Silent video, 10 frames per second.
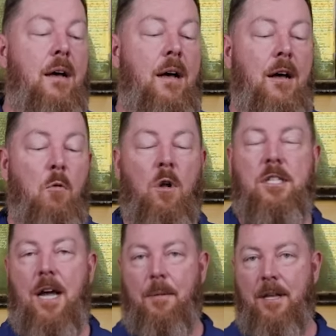
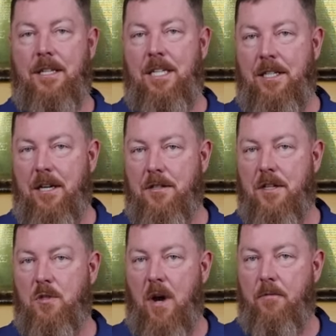We'll talk about the details
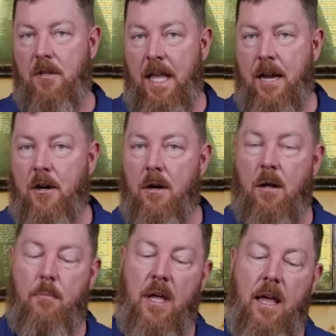of this rifle
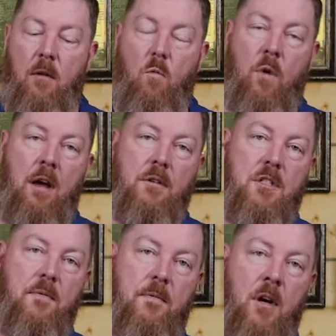later, but when I
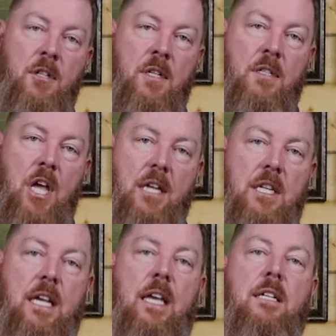was function
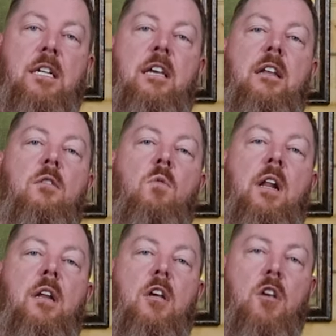testing it to get it
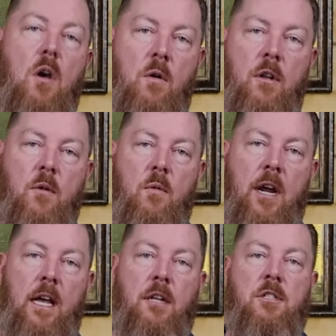ready to go to the
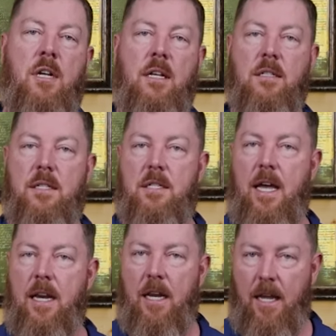range and
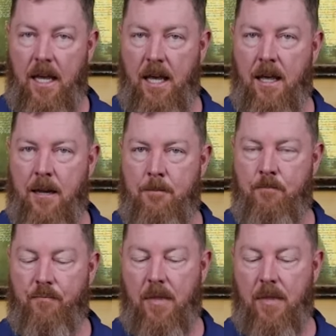sight it in,